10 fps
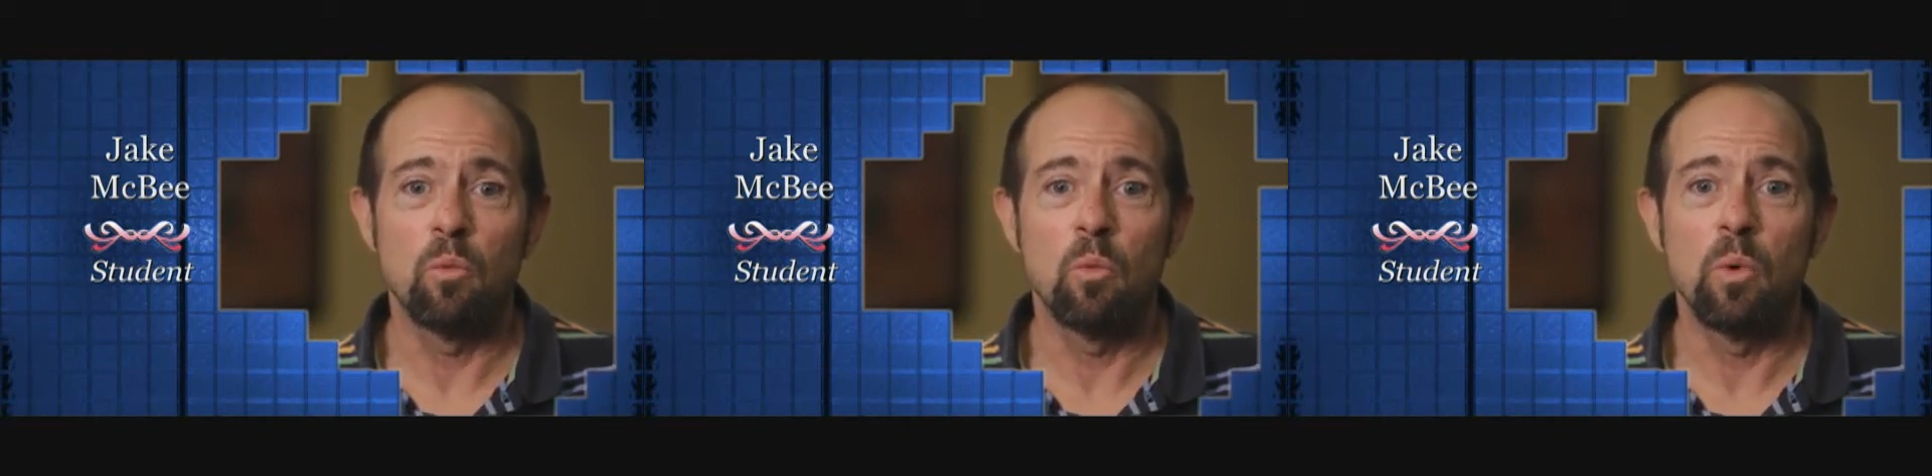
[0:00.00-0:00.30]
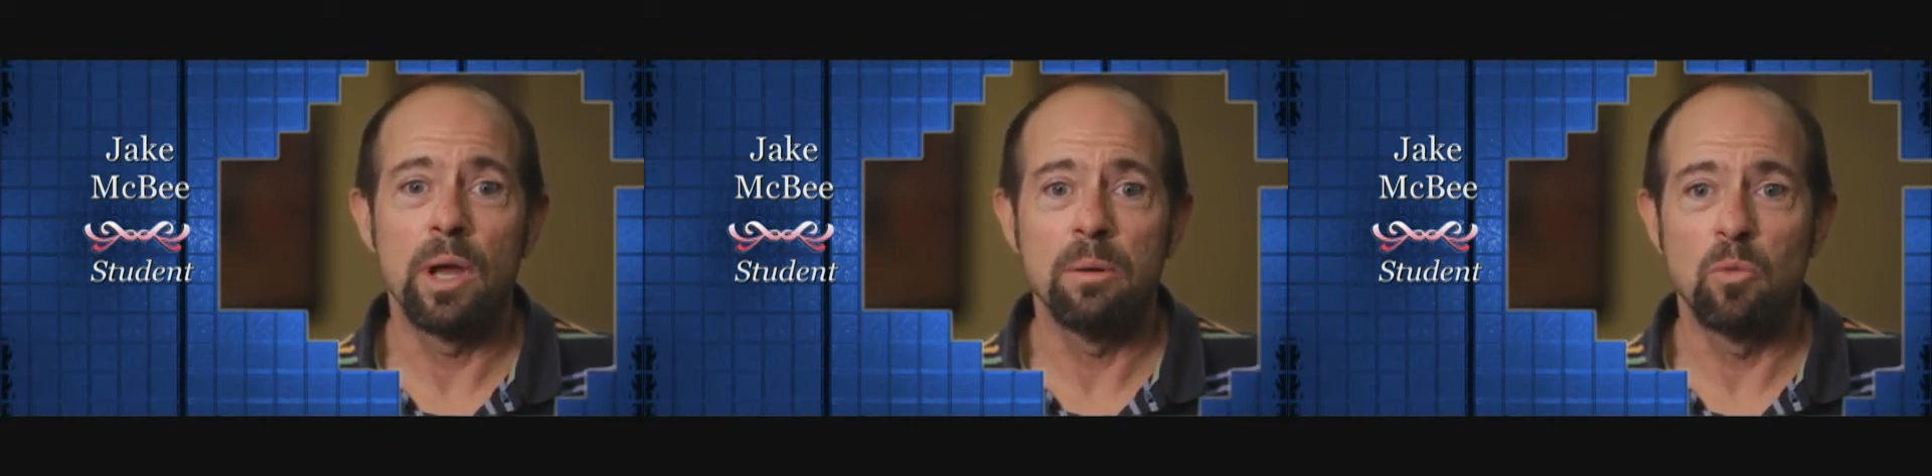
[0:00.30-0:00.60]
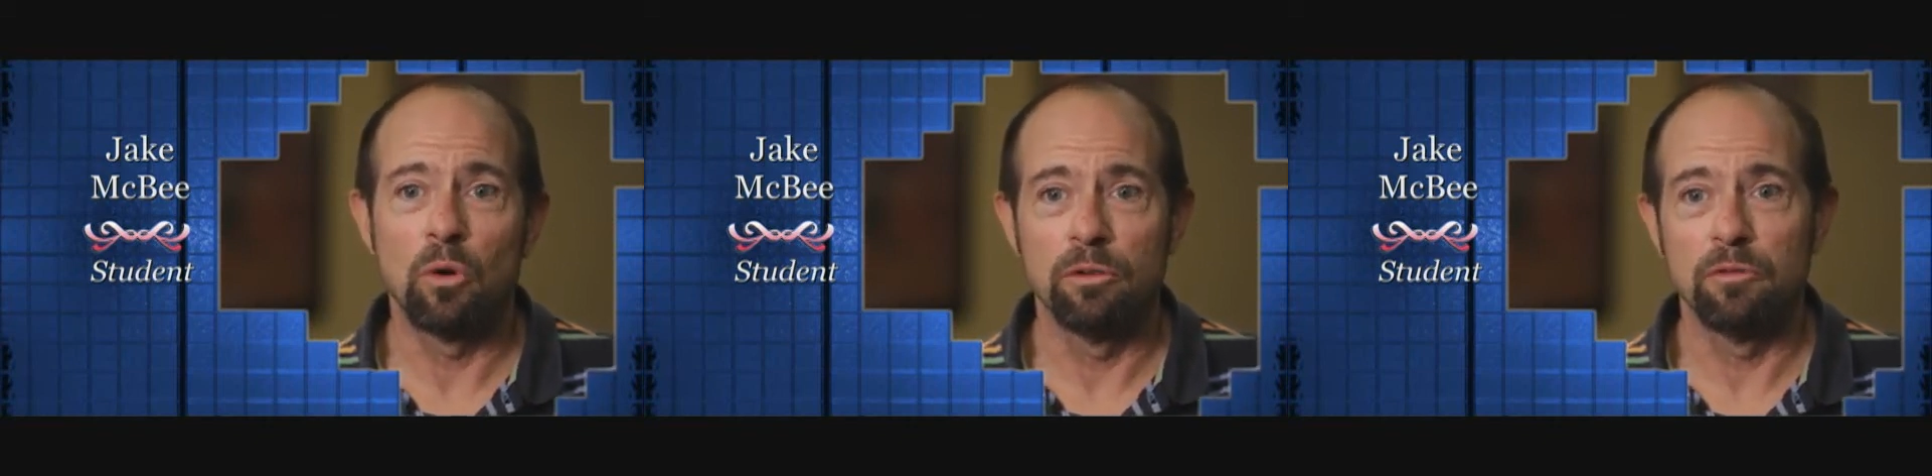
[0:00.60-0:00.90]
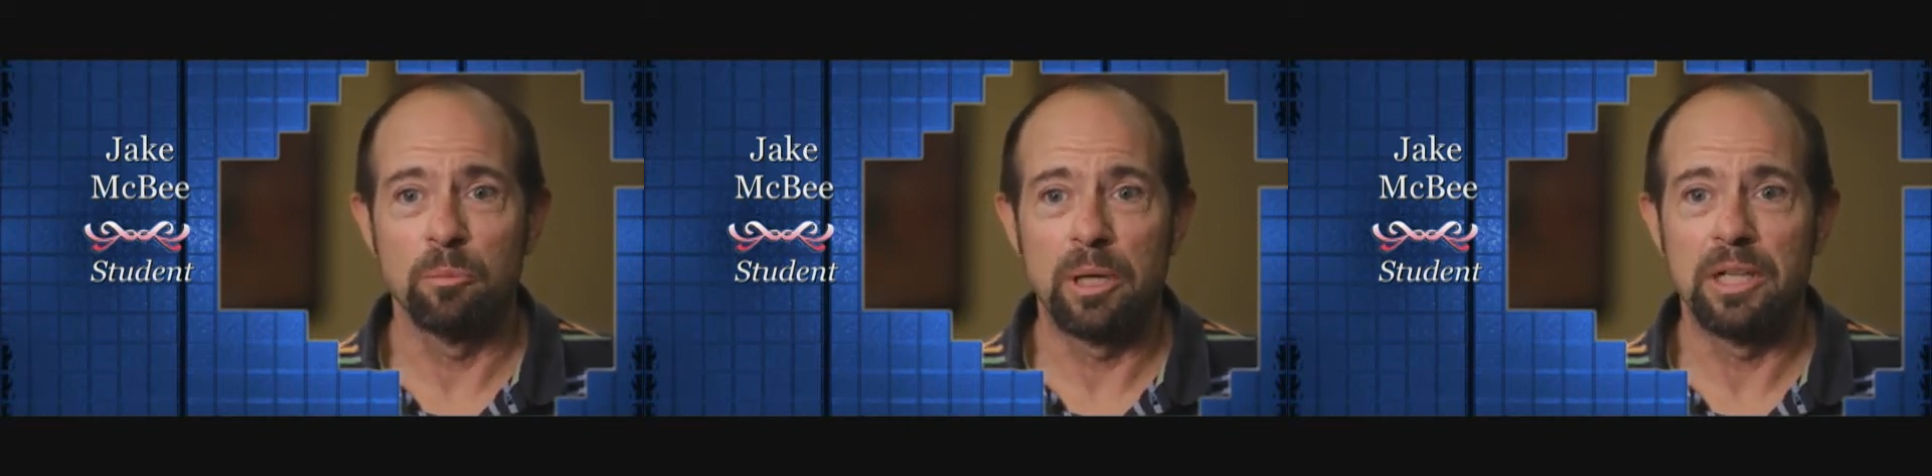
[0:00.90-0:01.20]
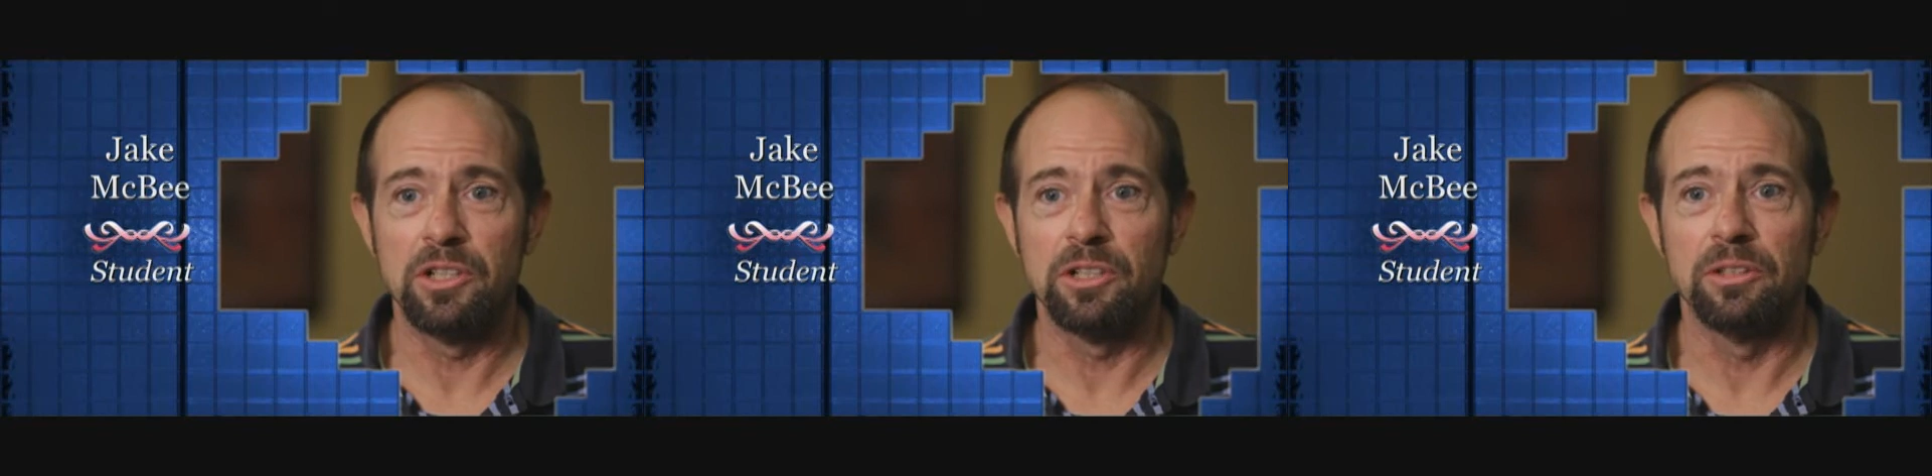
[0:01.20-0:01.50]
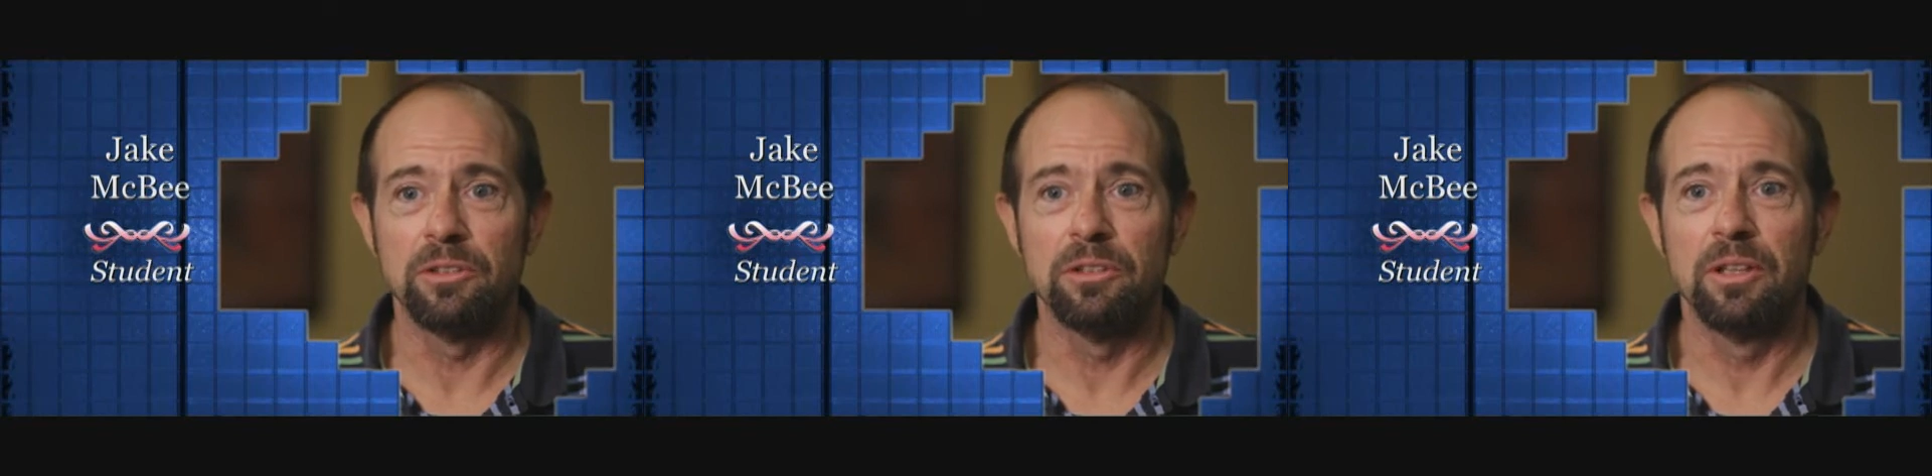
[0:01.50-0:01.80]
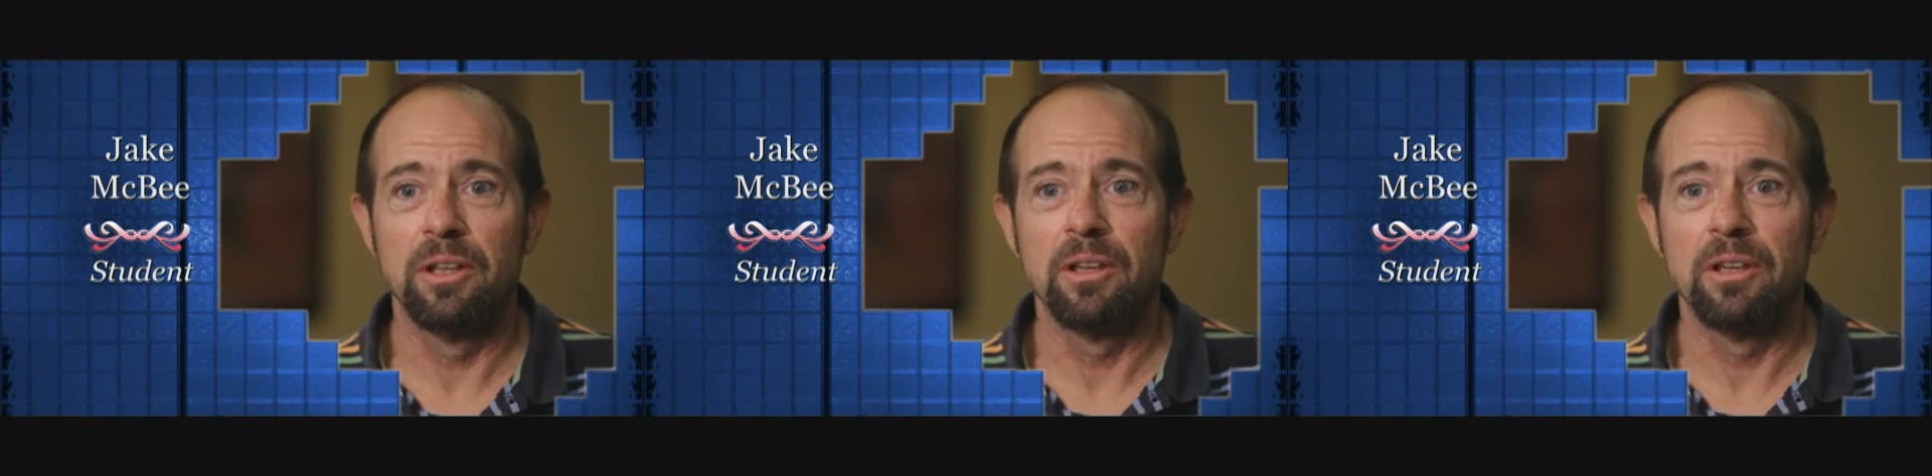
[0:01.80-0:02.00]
way more information